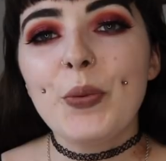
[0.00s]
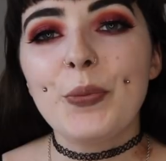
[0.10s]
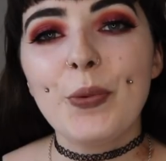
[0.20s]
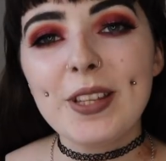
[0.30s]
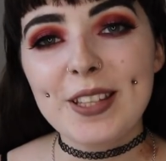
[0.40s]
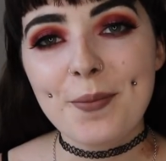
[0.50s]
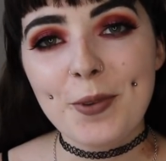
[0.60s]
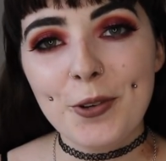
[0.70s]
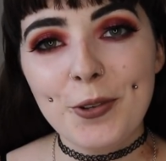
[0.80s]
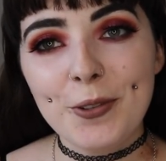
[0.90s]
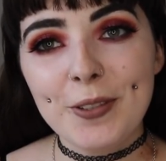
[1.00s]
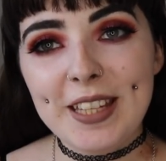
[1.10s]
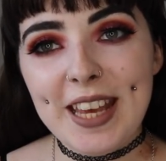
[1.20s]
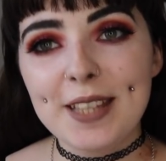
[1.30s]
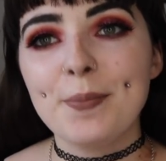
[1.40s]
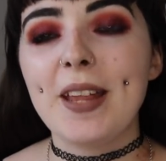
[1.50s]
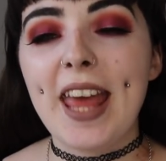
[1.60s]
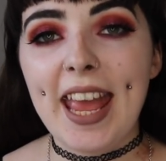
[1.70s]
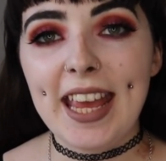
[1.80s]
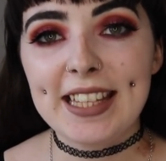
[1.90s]
What's up, ghouls? It's
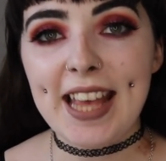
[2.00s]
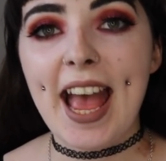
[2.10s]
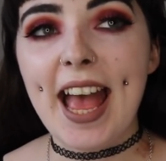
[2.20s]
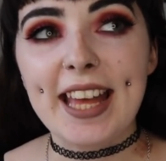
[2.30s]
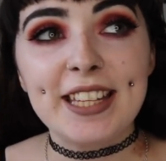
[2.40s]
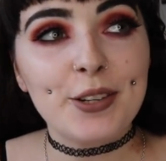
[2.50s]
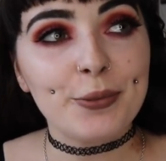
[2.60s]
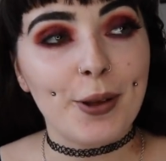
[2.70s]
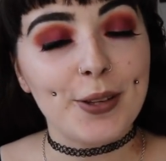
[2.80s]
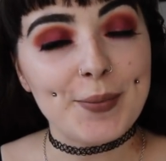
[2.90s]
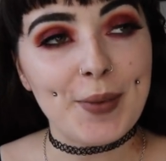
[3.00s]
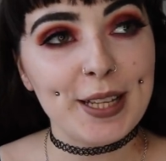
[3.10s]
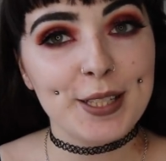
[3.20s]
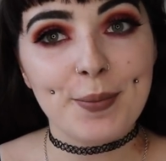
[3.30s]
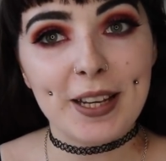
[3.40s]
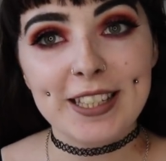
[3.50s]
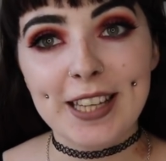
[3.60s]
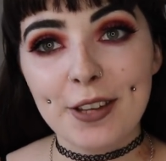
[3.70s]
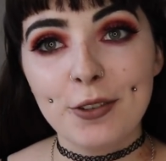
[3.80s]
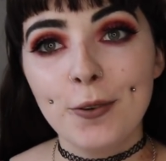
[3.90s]
Blaze and welcome back to my
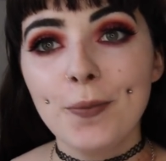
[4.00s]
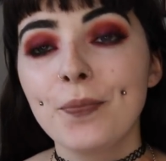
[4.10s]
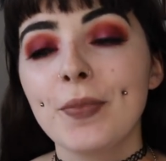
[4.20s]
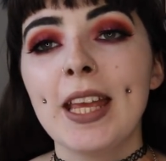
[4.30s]
channel.